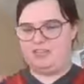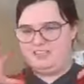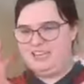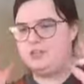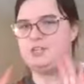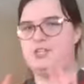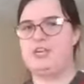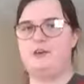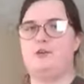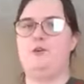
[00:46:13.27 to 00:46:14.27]

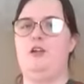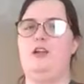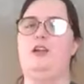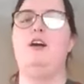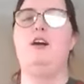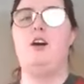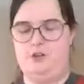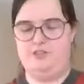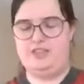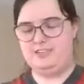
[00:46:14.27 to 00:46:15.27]
unleashing it all
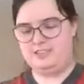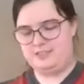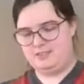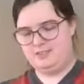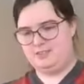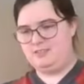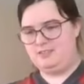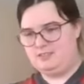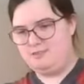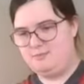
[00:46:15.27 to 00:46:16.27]
on this
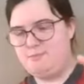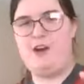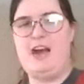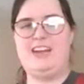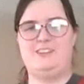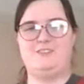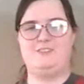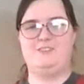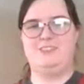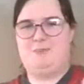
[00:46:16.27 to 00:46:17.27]
meringue
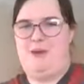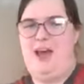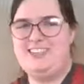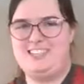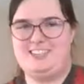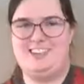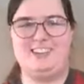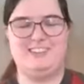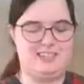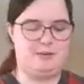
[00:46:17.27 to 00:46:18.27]
or on this pastry
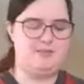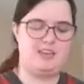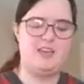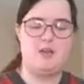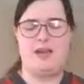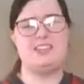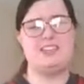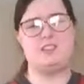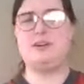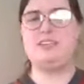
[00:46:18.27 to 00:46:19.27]
or something. My
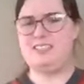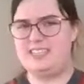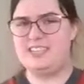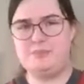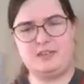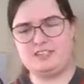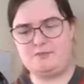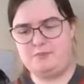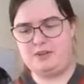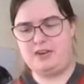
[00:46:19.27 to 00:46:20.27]
hands are quite sticky because
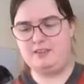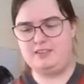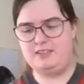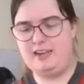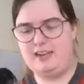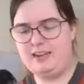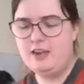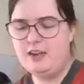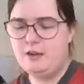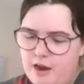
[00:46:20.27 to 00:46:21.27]
I've been handling
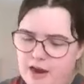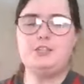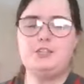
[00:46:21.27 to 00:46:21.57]
very